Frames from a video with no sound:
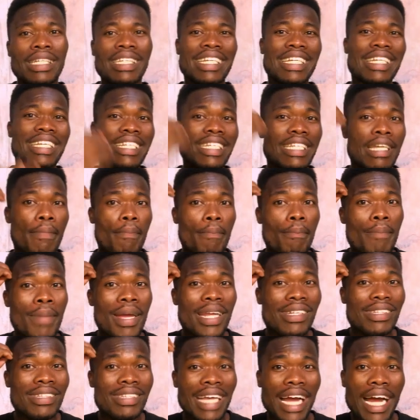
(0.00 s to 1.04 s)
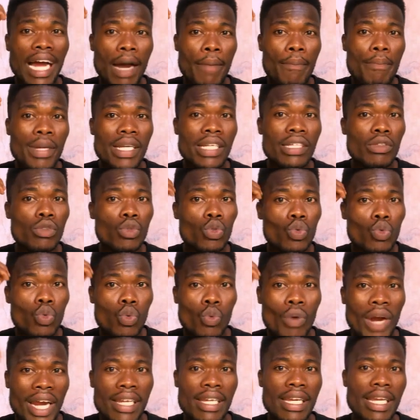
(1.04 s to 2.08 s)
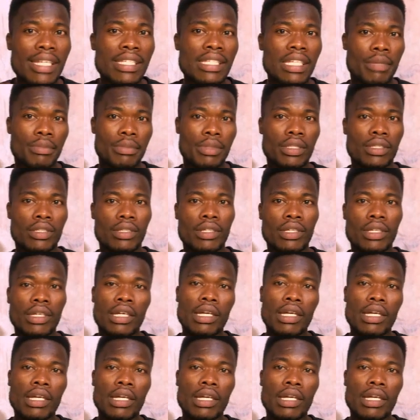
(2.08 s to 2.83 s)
they need the mental ability to write the exams.